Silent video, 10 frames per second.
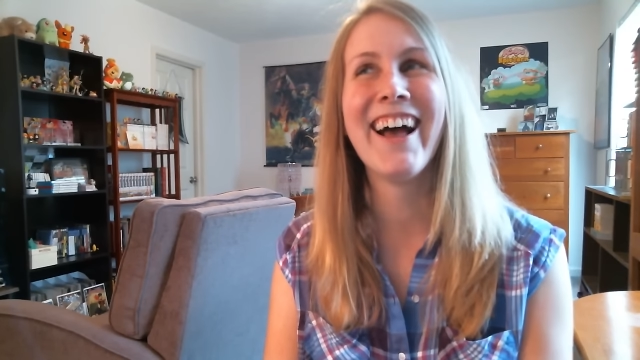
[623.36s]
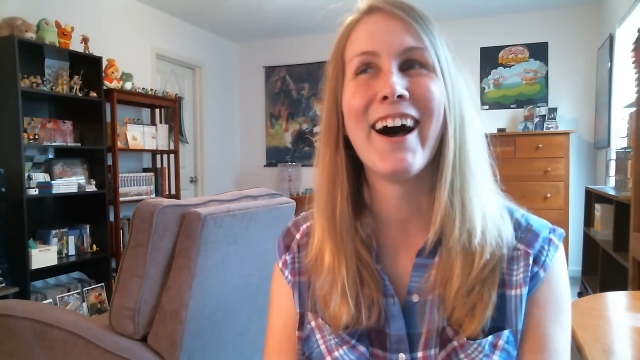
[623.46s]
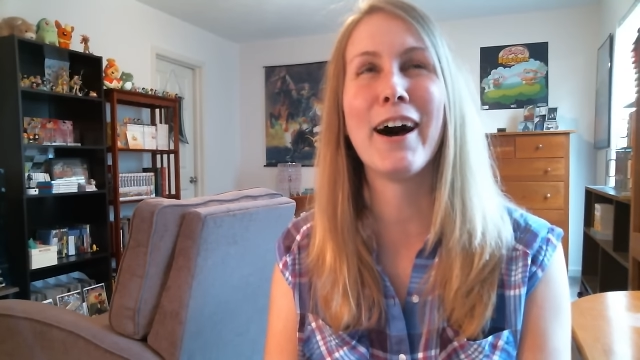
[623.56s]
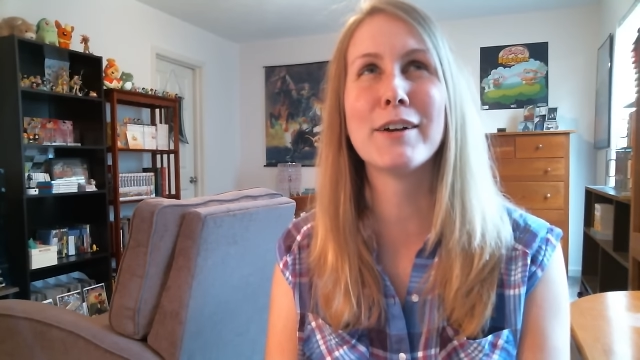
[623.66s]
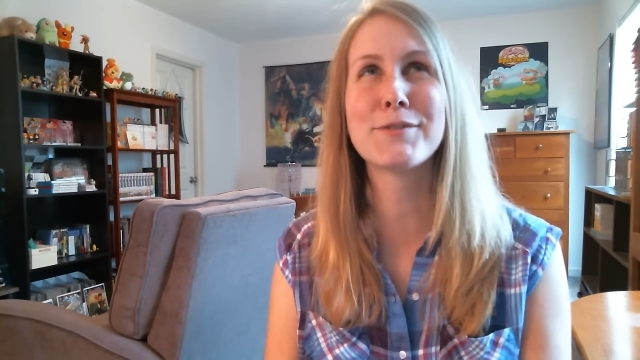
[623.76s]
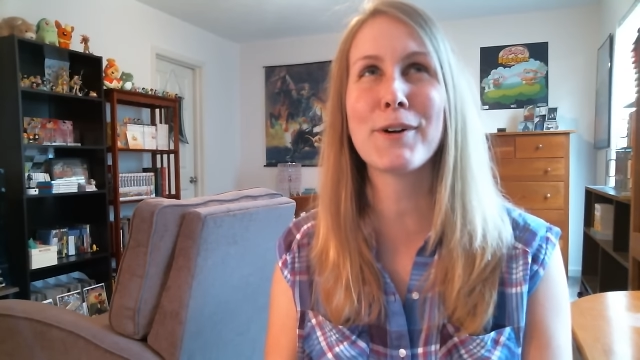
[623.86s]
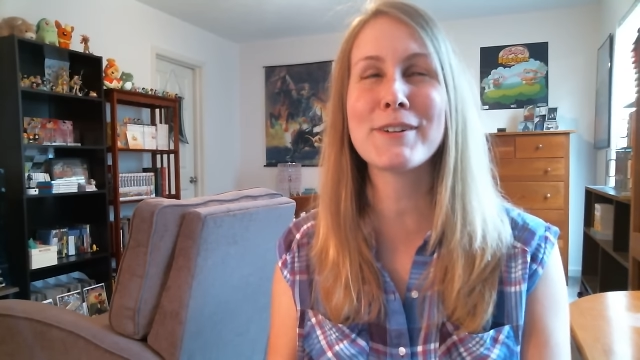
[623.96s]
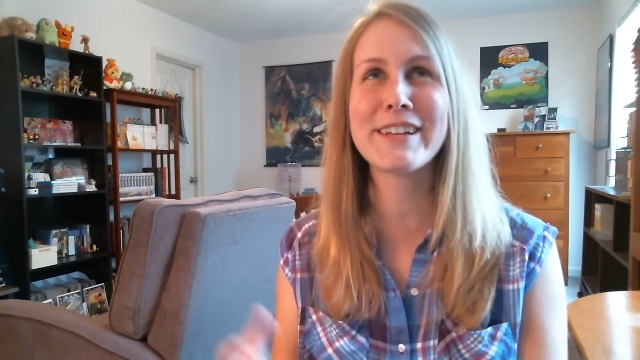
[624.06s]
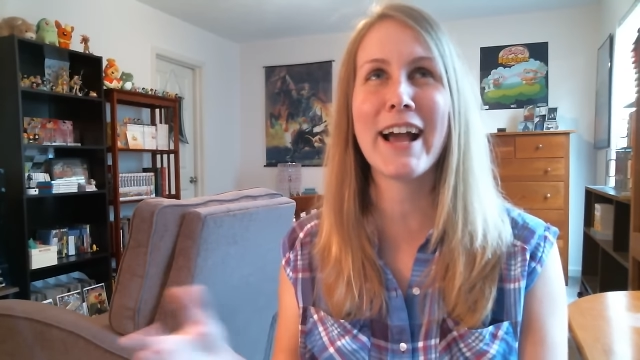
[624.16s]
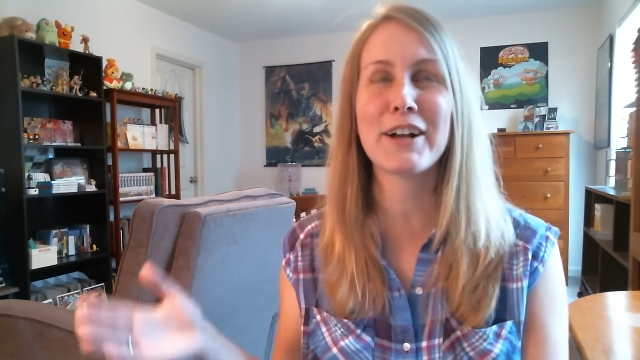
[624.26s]
As far
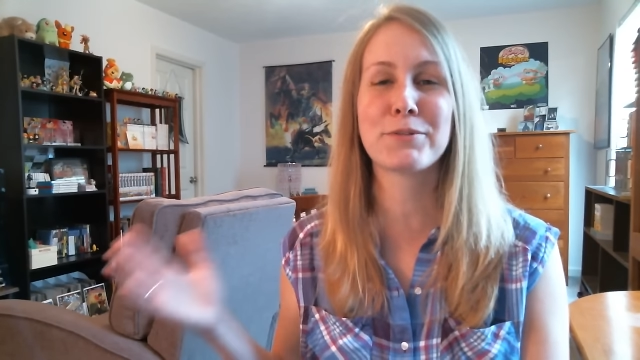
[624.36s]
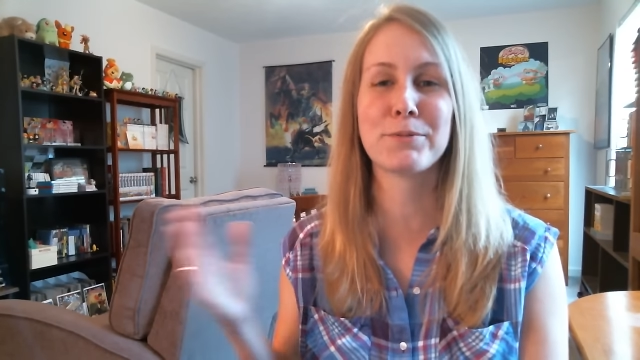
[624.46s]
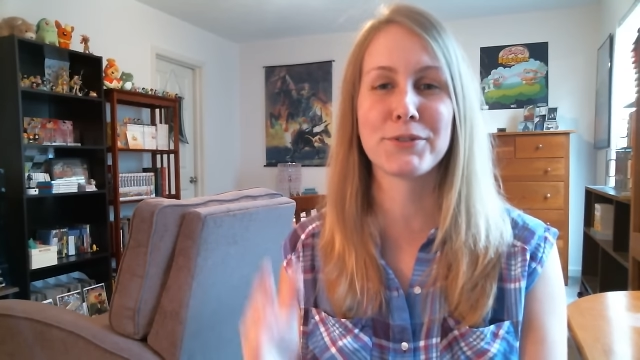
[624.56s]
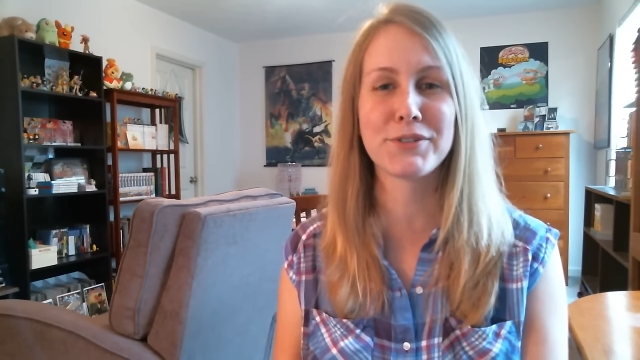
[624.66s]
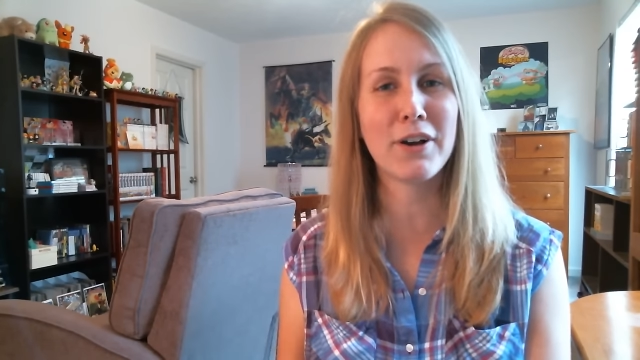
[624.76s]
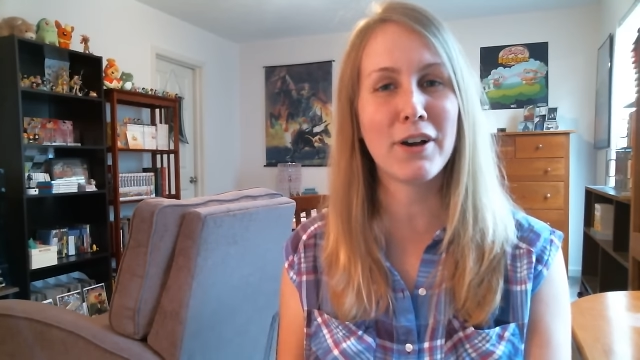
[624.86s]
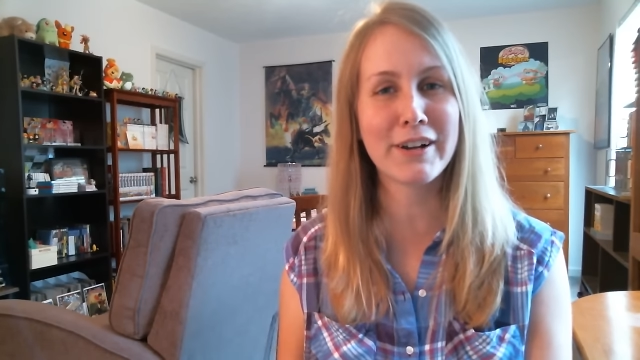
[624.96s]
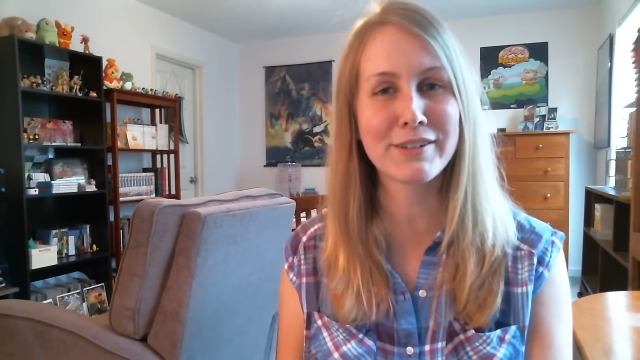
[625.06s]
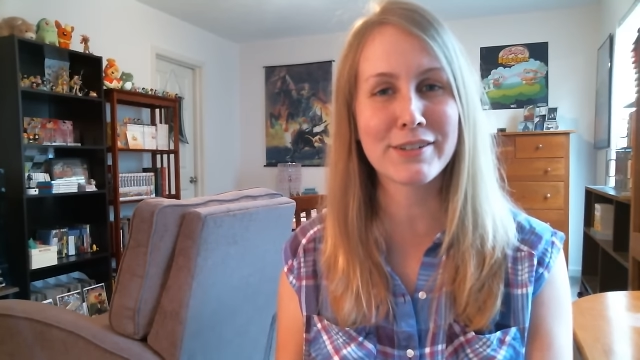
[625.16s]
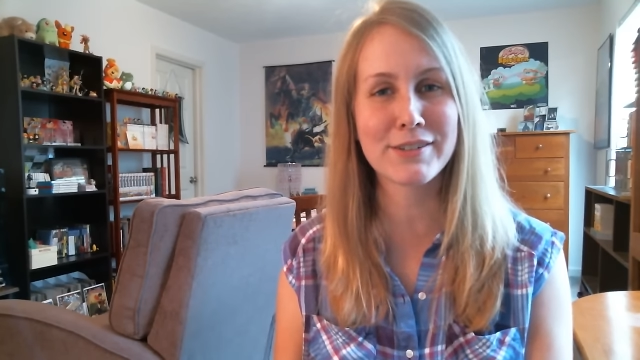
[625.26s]
as the actual
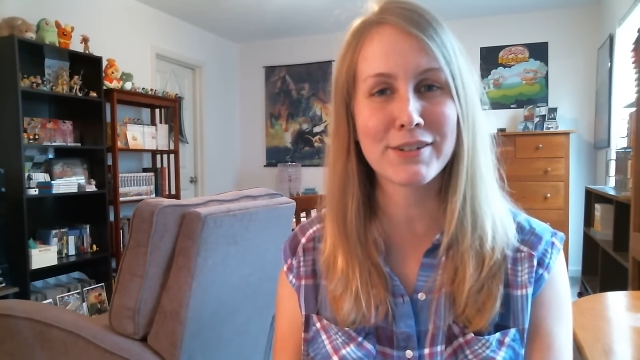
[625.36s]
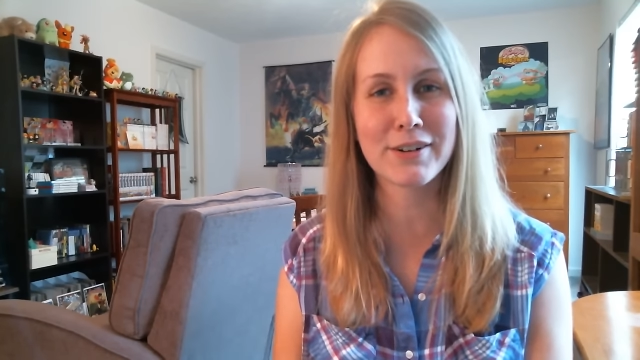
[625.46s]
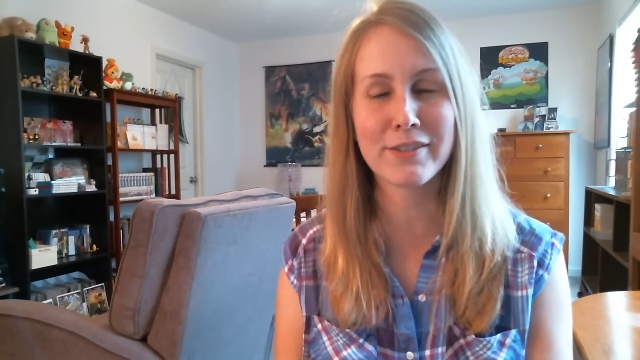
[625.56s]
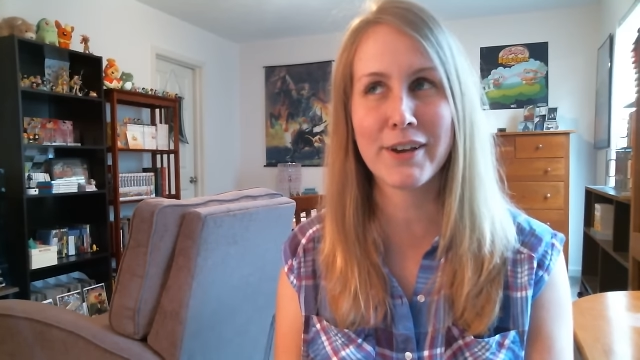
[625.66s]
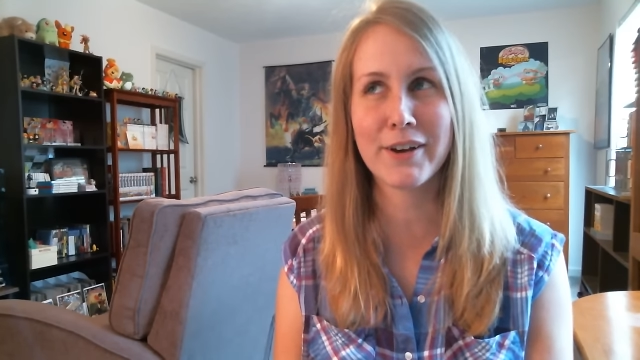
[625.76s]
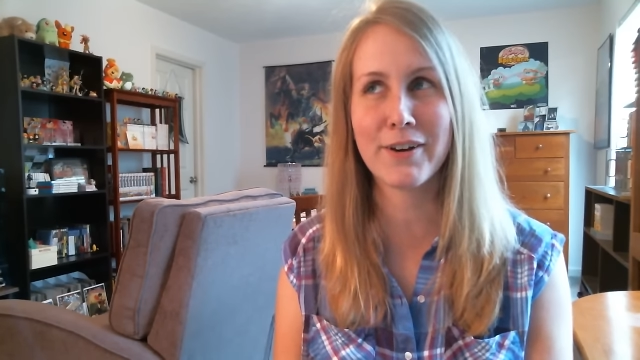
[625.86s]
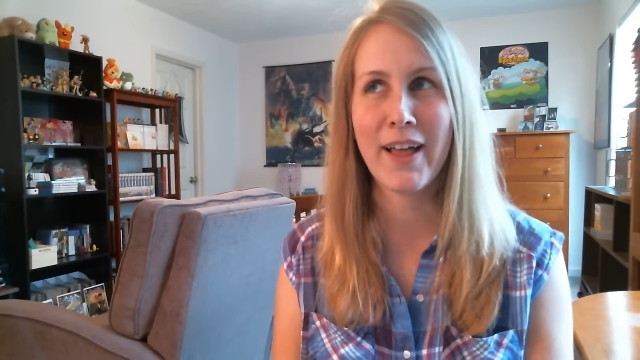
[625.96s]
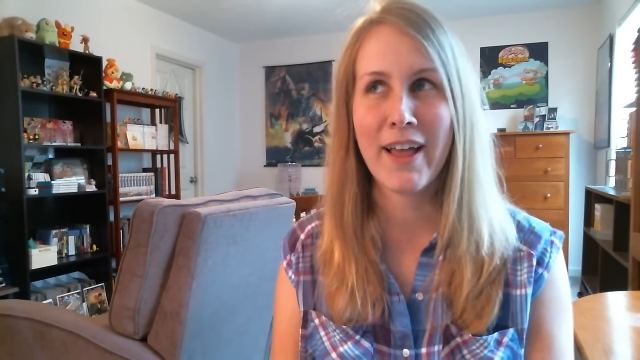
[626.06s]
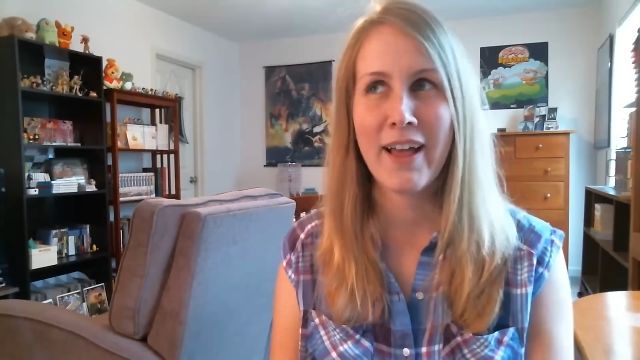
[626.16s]
song is concerned, though,